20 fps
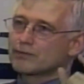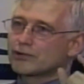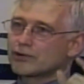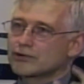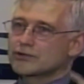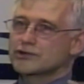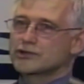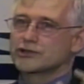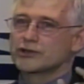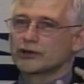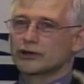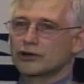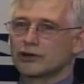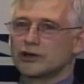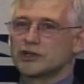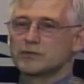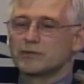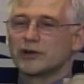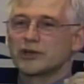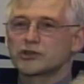produces the
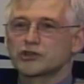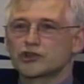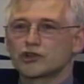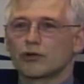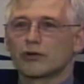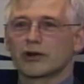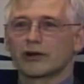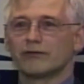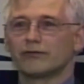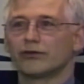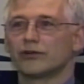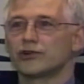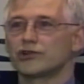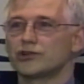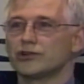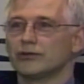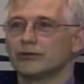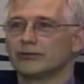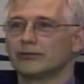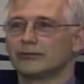goods, but it's short on
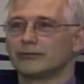virtue.